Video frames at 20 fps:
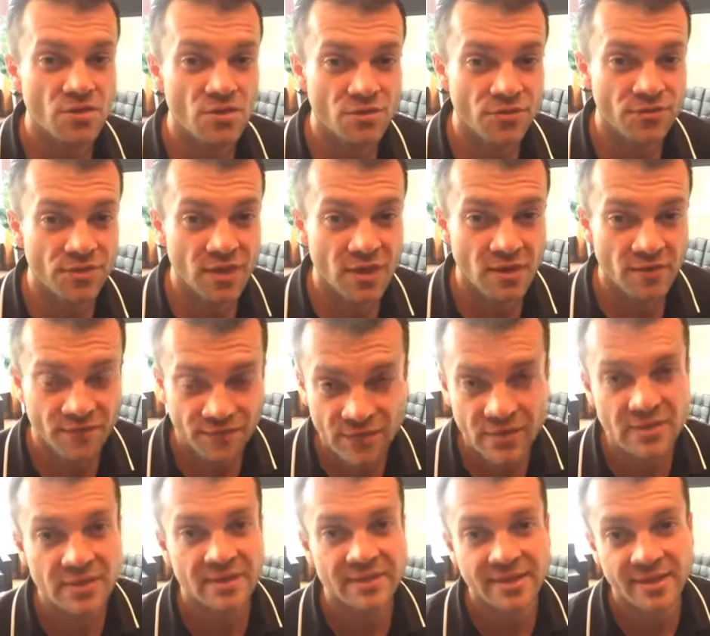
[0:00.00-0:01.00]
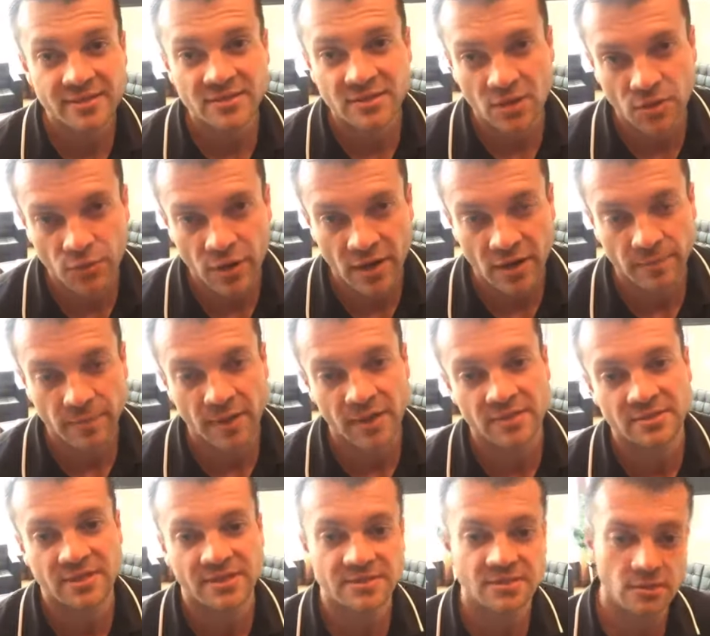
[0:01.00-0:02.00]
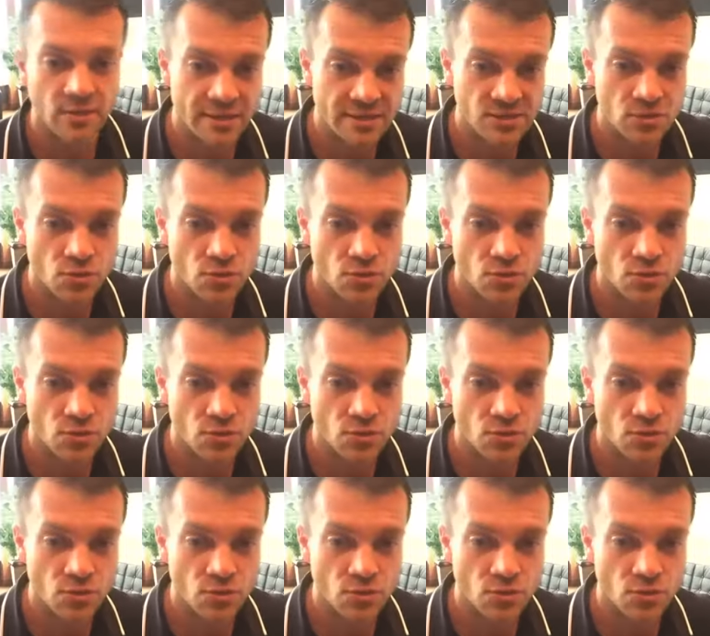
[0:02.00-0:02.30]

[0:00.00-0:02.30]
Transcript: the affiliate gets the credit because that's the last